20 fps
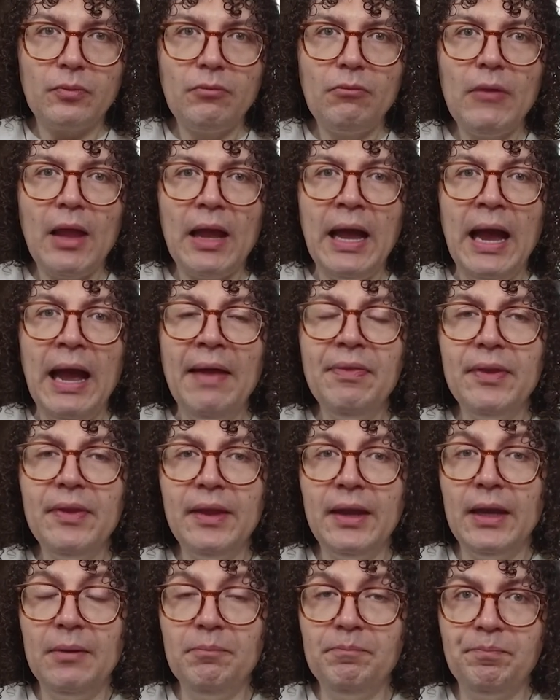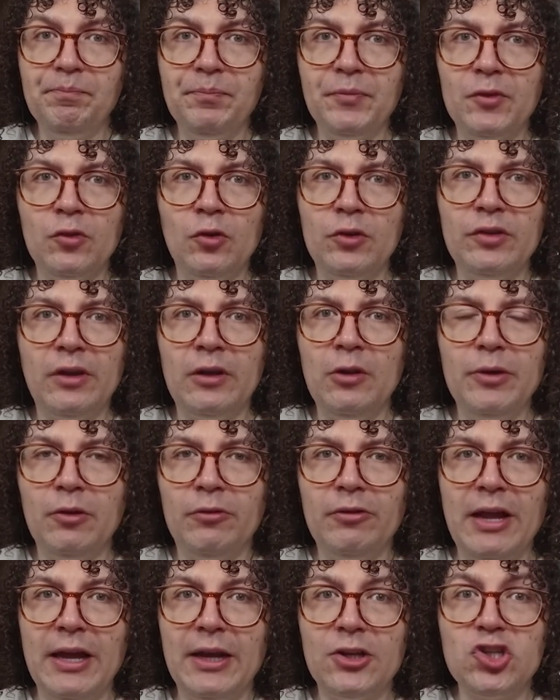and so it's a little bit of
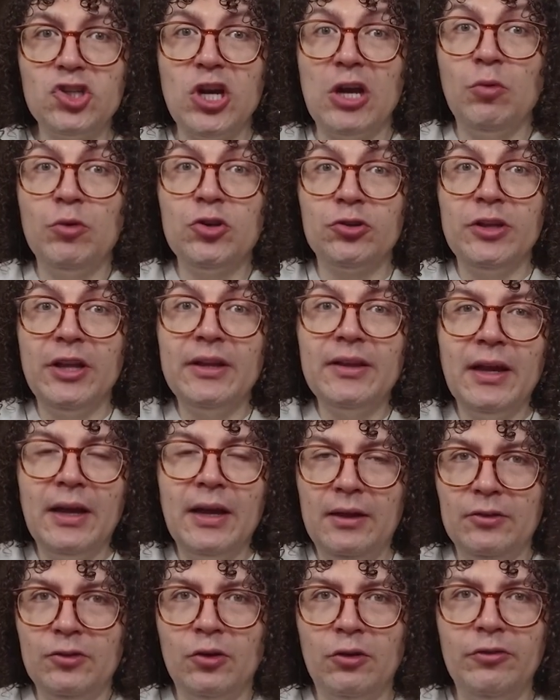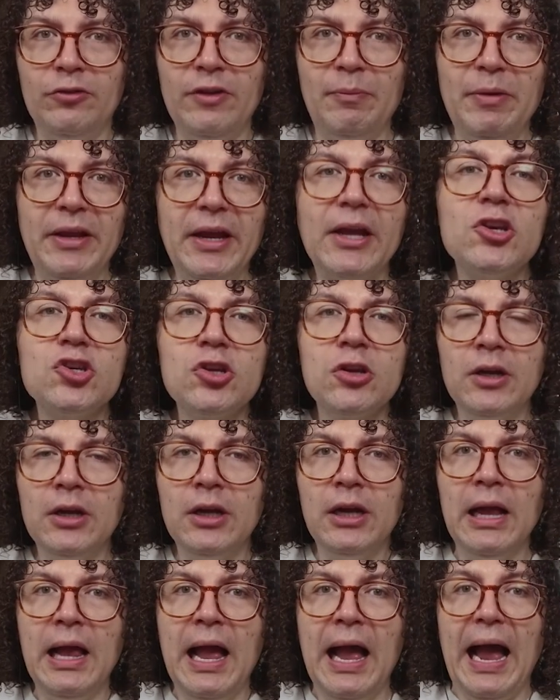like chat with your data sort of application,
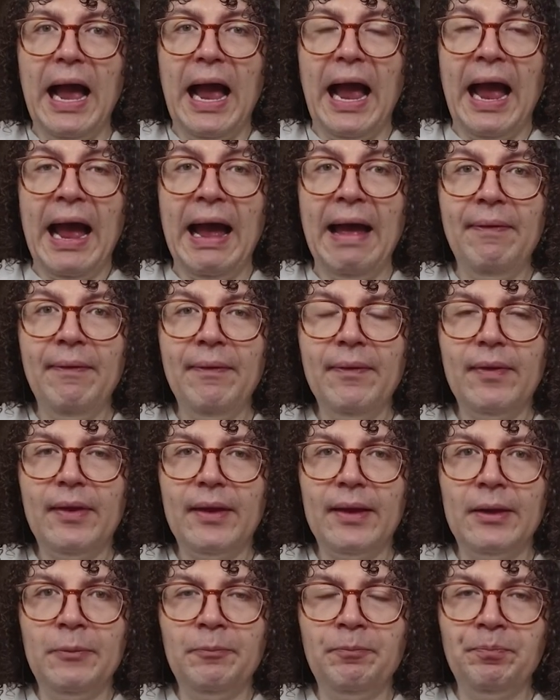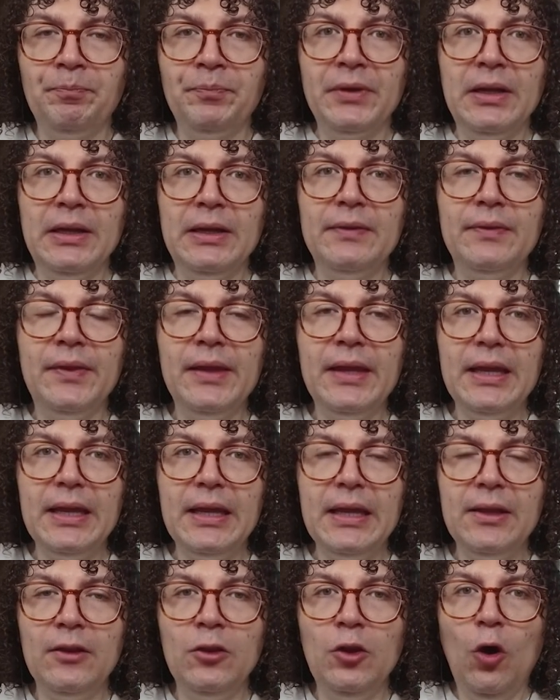and the
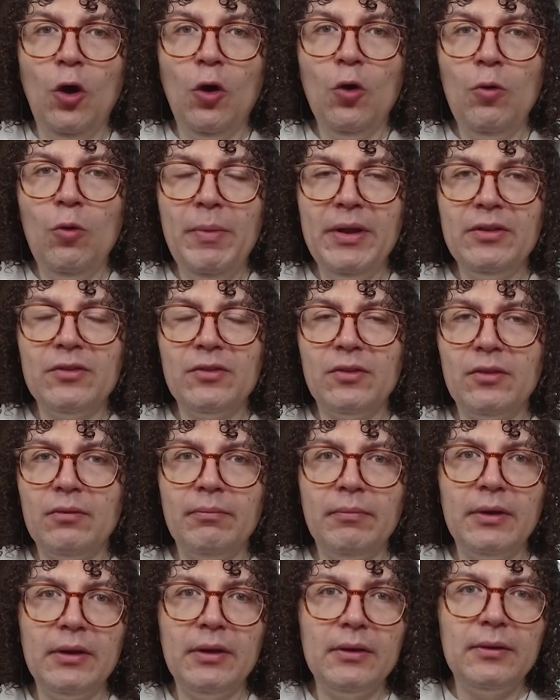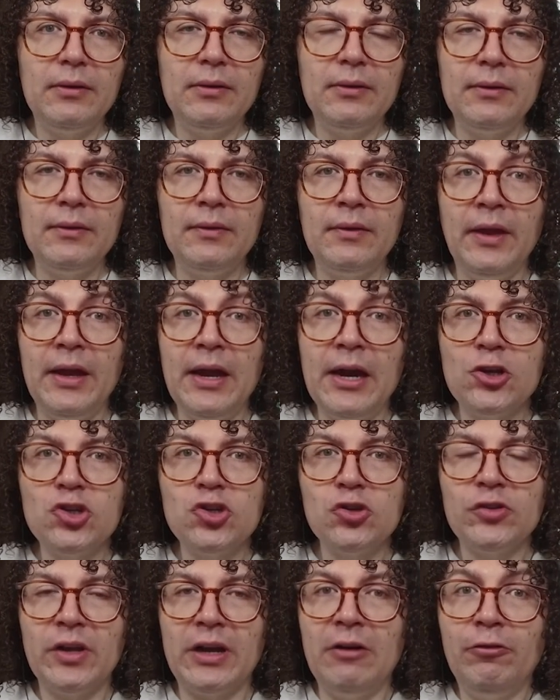documents, they are just
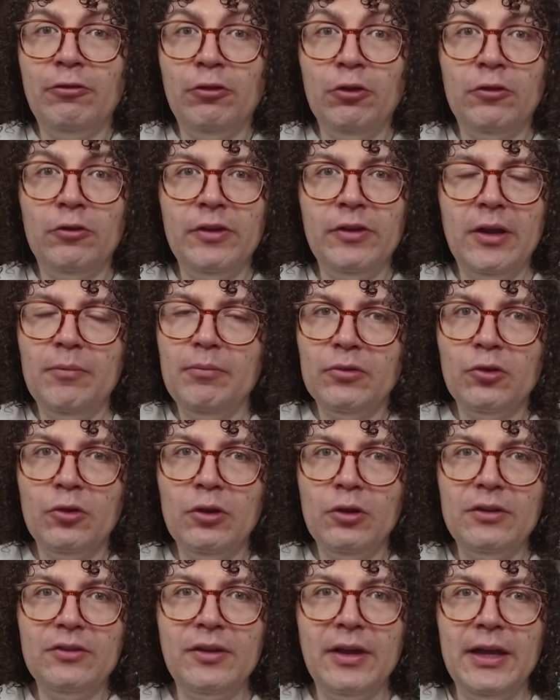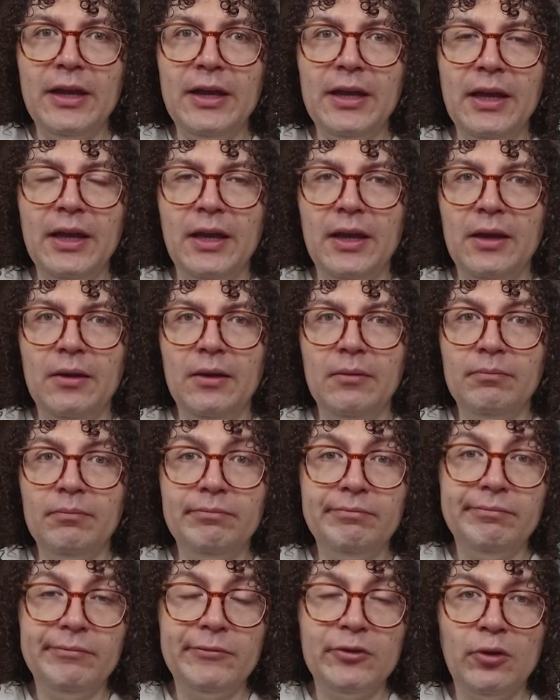a handful of them. So let's say
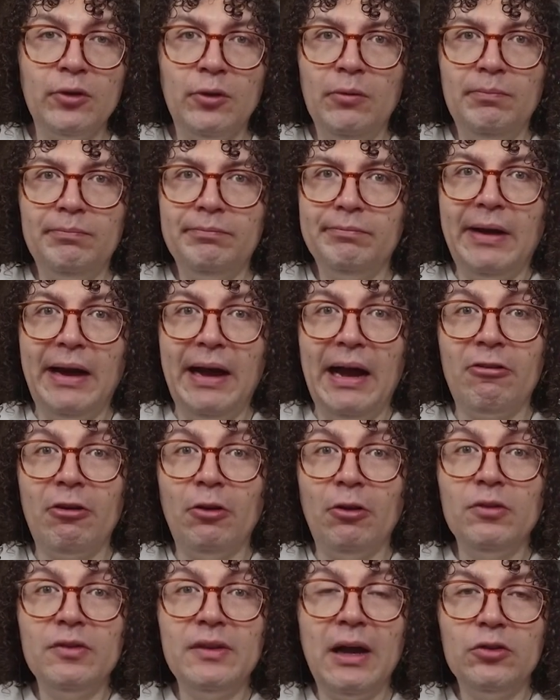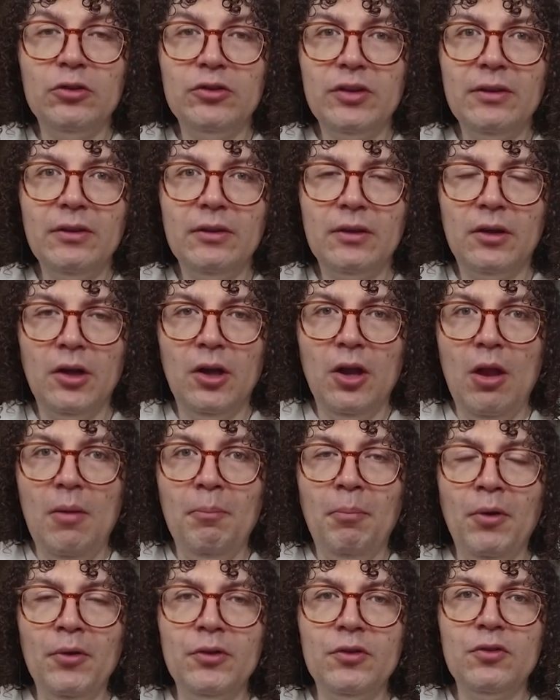so around 1,000,
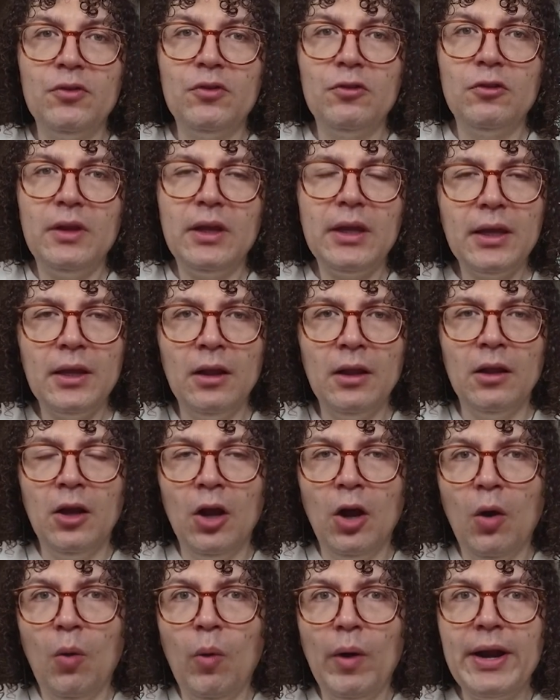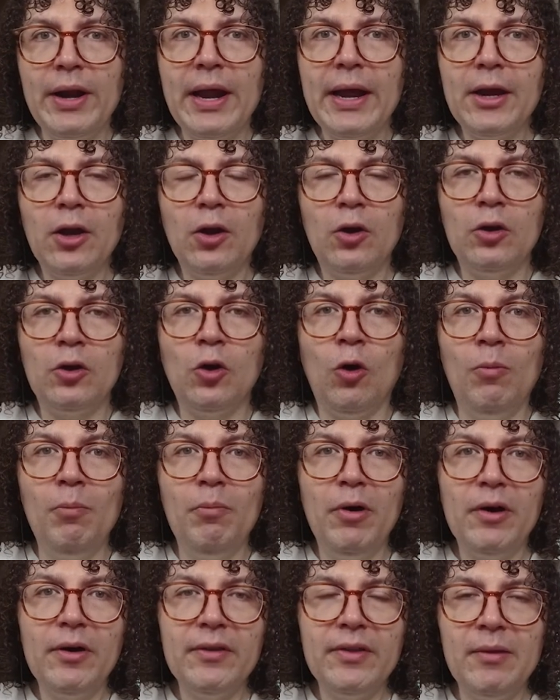but still, when I
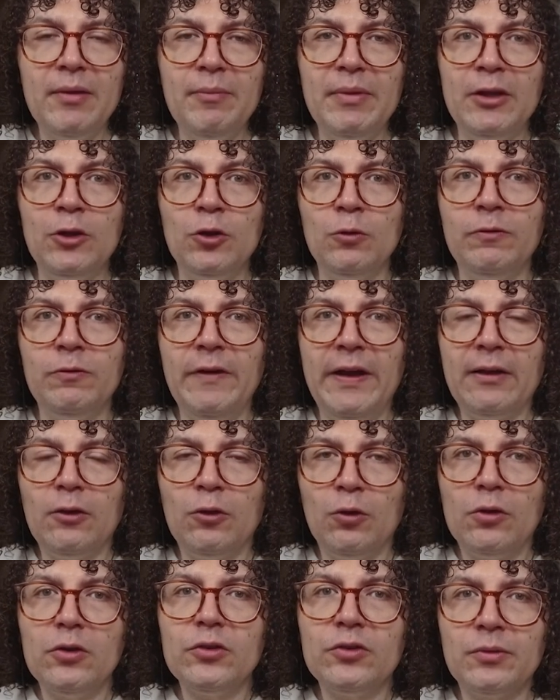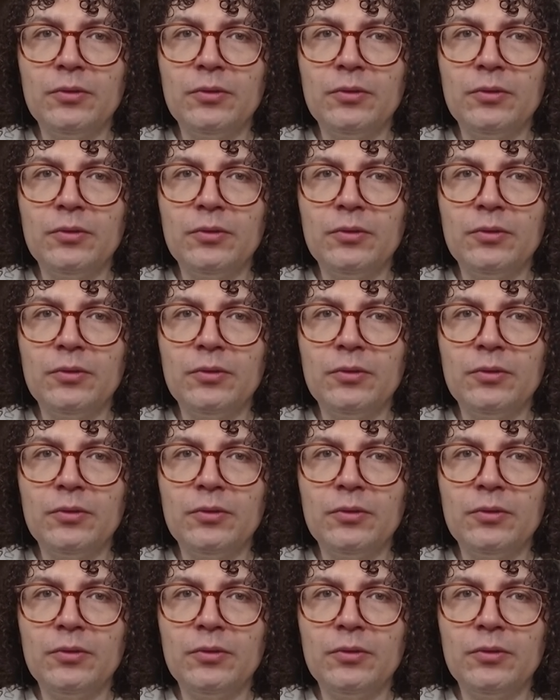convert them into vectors,